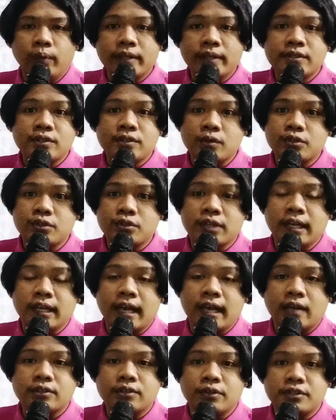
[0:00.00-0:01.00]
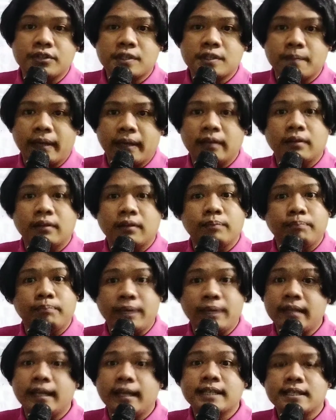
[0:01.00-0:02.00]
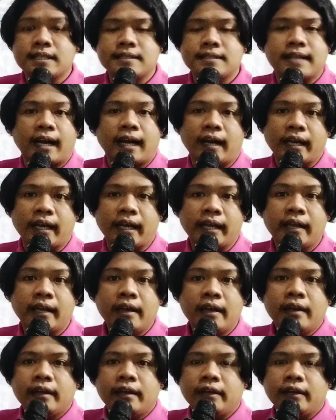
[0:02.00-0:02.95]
what social actions might be necessary